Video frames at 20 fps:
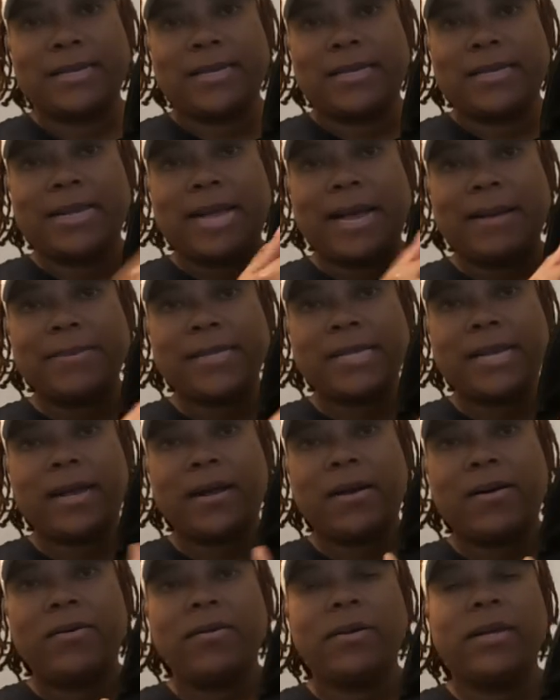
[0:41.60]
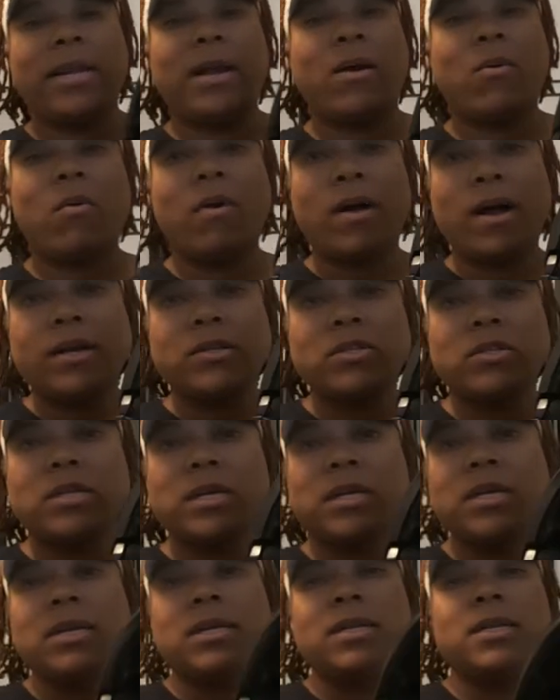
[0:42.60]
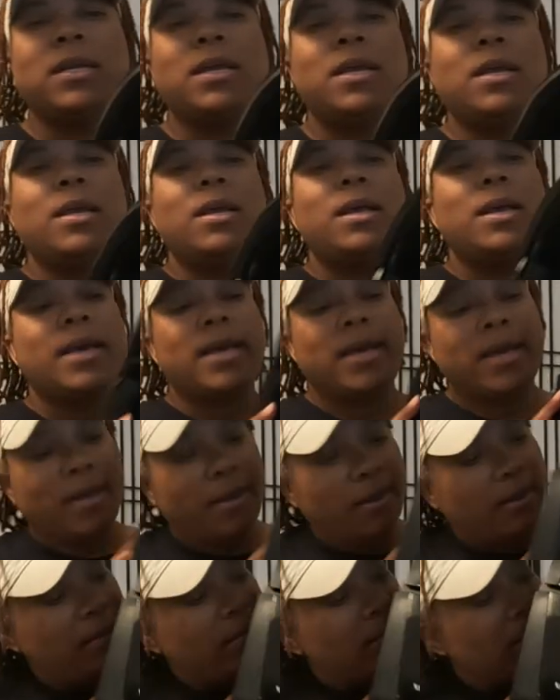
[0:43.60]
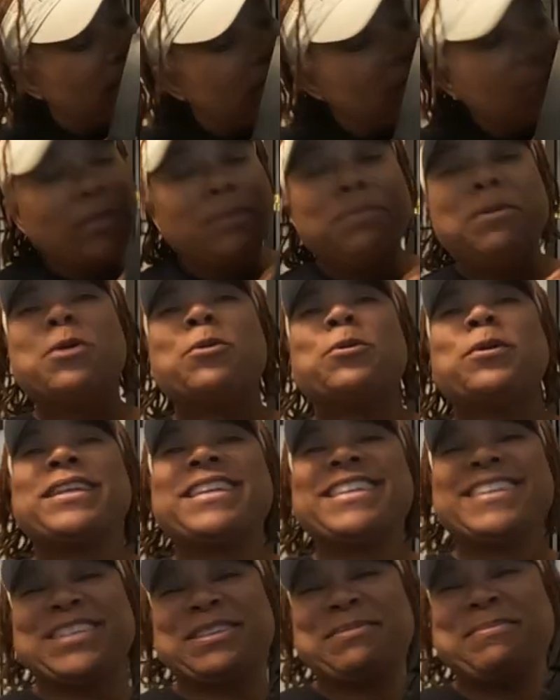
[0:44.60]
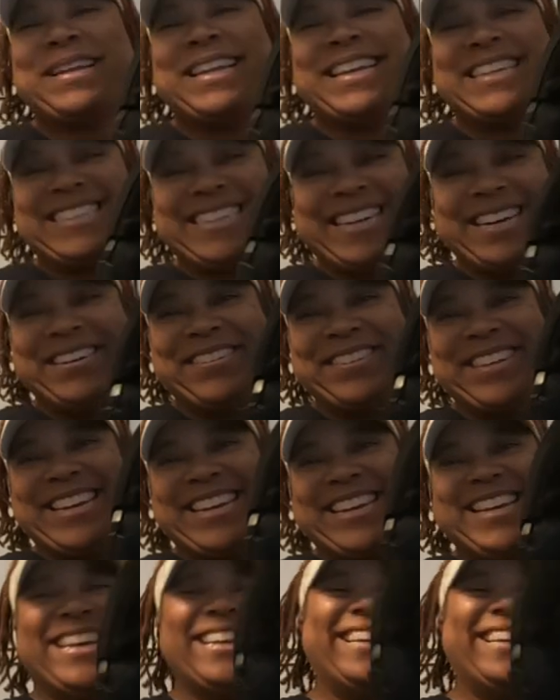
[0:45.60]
because it snaps out and I washed it and smell really good. Smell like downy.